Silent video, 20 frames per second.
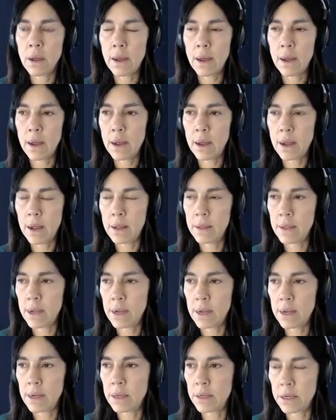and
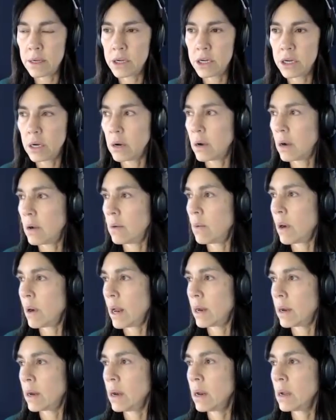the
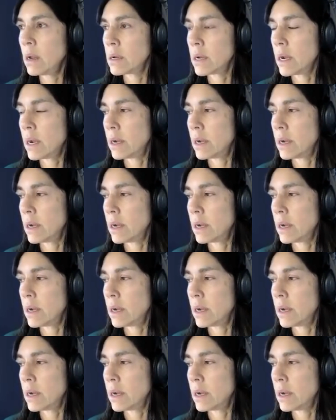GI1,